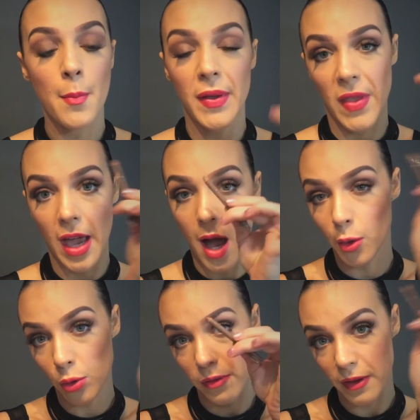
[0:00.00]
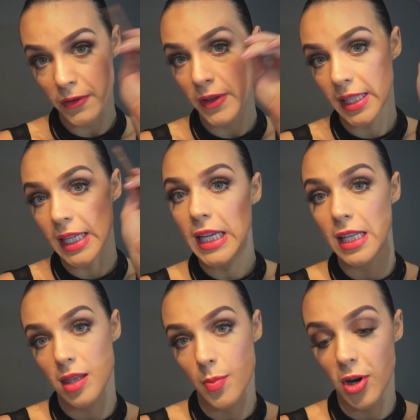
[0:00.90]
but they are good for filling
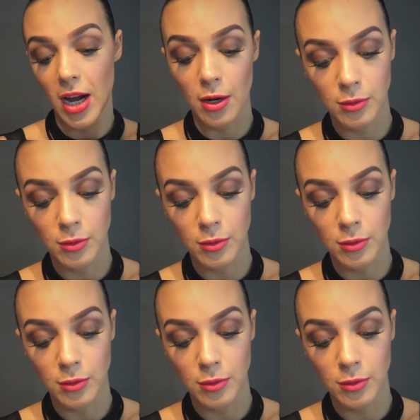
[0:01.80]
in the brow.